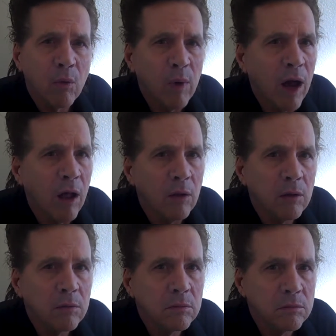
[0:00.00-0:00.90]
Well,
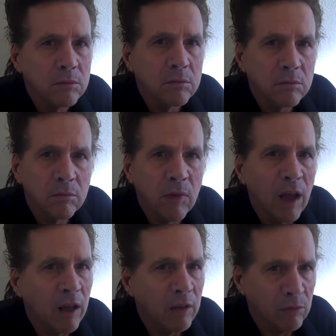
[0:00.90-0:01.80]

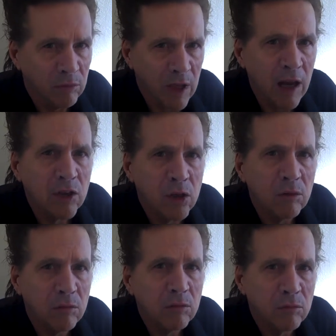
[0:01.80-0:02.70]
they
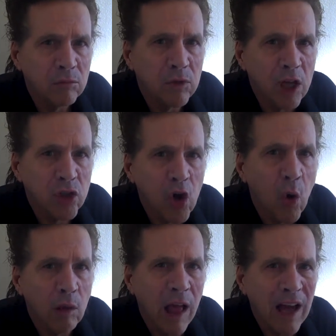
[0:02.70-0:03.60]

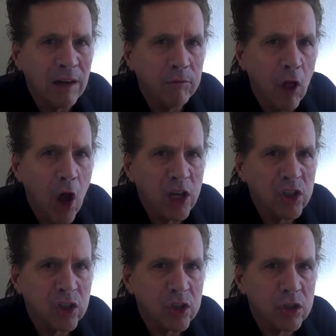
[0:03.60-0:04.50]
show a lot of
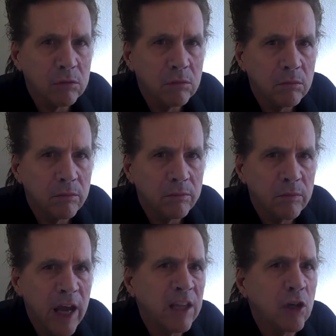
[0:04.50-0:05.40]
losses.
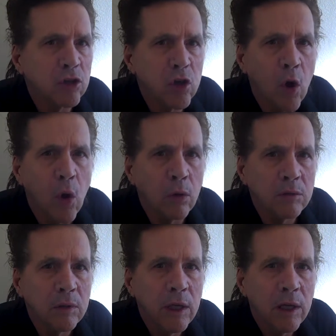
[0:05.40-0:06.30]
And they're
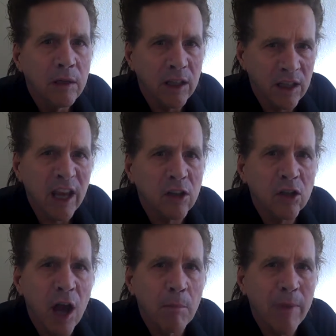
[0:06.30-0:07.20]
told that they
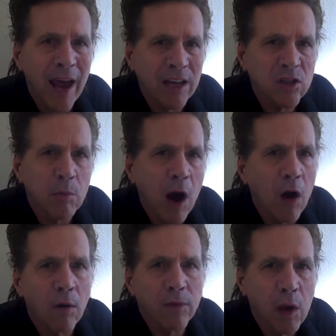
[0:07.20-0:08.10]
could come back
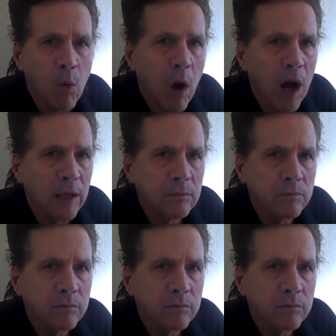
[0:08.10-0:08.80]
tomorrow if they want.